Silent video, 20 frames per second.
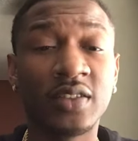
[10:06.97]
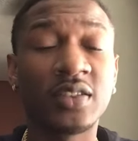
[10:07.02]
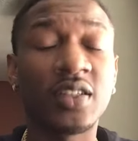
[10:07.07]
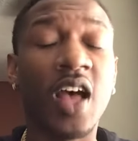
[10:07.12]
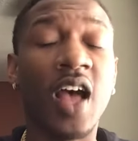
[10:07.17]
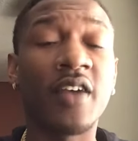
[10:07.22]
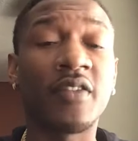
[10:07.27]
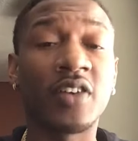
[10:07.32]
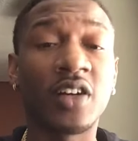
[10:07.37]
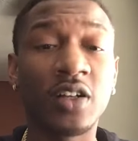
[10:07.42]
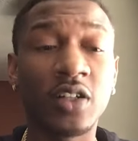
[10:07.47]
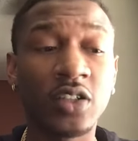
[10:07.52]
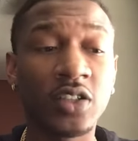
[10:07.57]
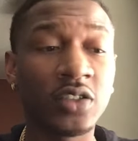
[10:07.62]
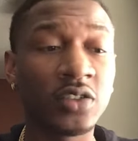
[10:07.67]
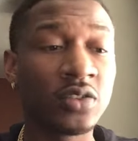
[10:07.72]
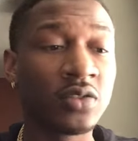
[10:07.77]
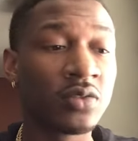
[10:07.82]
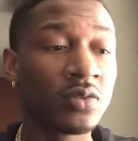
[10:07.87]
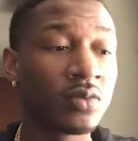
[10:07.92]
I've
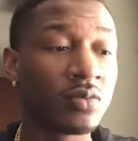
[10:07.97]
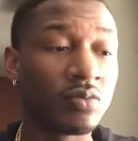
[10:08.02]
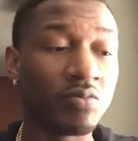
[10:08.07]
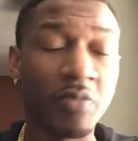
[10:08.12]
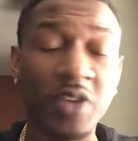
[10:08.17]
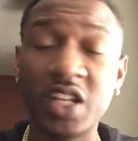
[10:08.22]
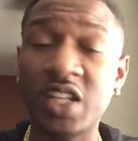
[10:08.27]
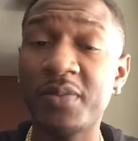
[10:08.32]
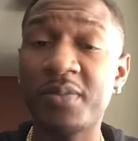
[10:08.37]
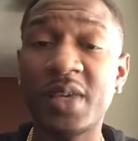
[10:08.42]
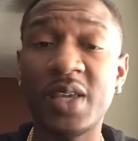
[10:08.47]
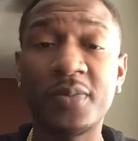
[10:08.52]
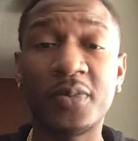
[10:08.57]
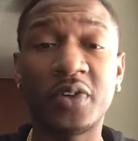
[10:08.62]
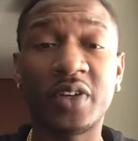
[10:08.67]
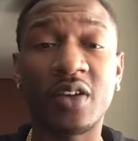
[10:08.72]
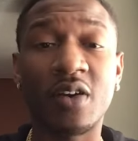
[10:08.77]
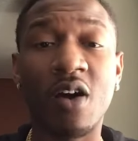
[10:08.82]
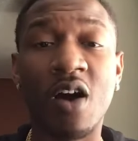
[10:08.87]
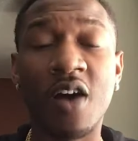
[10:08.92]
heard many people
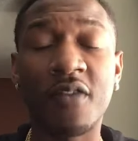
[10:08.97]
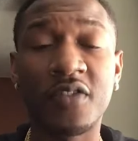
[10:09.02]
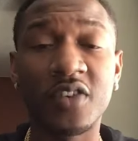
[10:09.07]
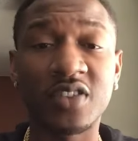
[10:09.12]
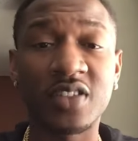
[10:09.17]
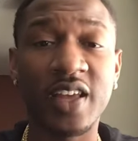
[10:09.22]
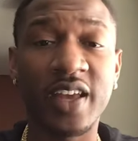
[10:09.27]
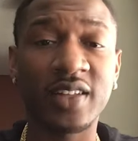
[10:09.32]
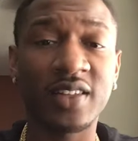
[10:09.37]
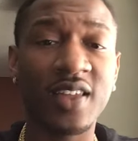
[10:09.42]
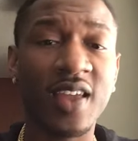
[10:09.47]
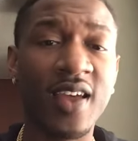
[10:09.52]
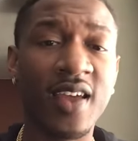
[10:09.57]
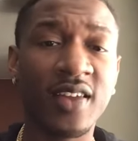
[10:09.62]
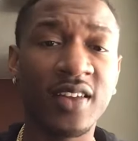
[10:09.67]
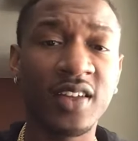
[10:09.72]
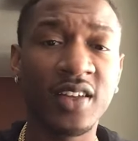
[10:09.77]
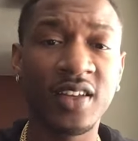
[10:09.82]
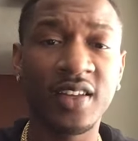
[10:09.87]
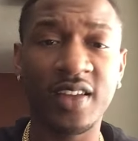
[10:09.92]
get offers like
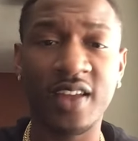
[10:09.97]
that,